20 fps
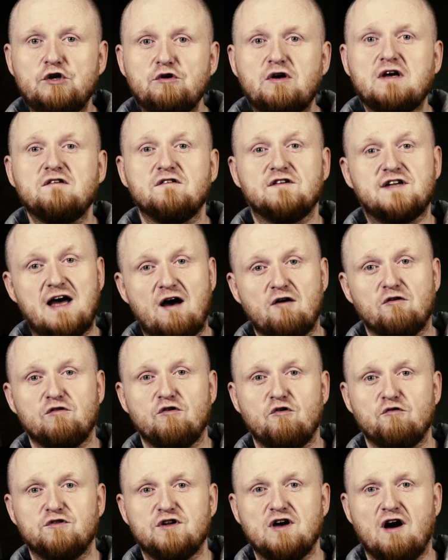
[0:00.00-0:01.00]
you can
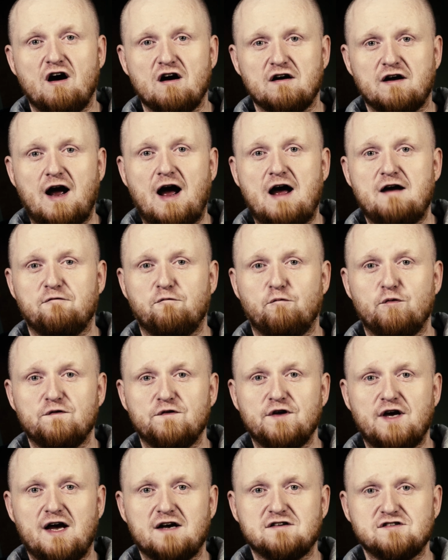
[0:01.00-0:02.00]
download the archive with
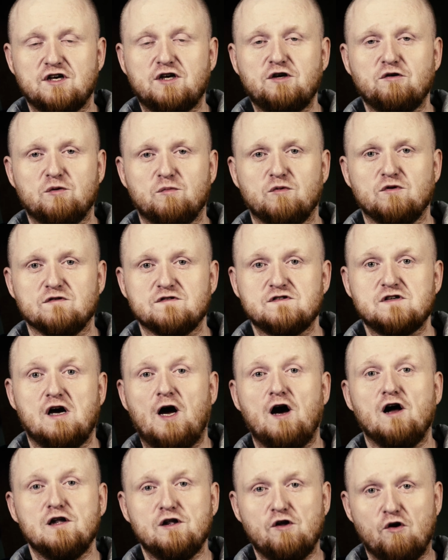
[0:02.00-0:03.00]
the executables
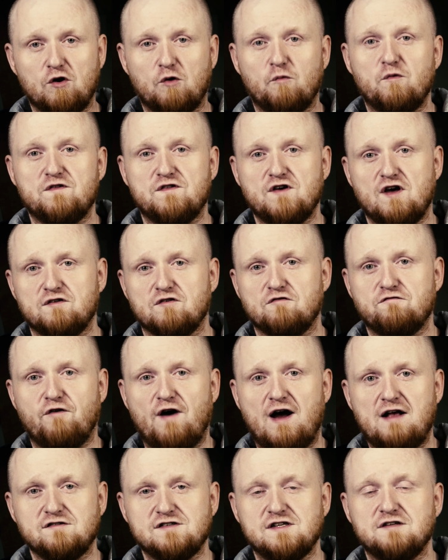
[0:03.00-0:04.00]
along with other
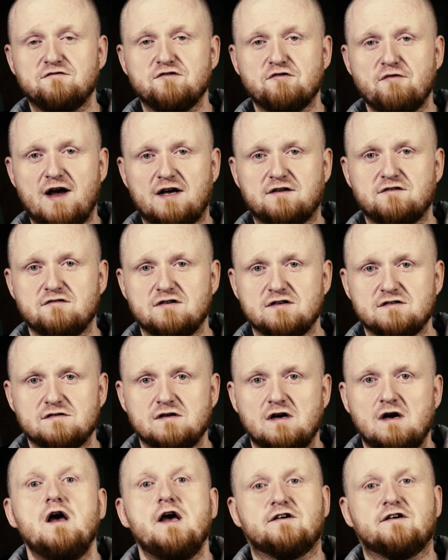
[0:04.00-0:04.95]
files and directories,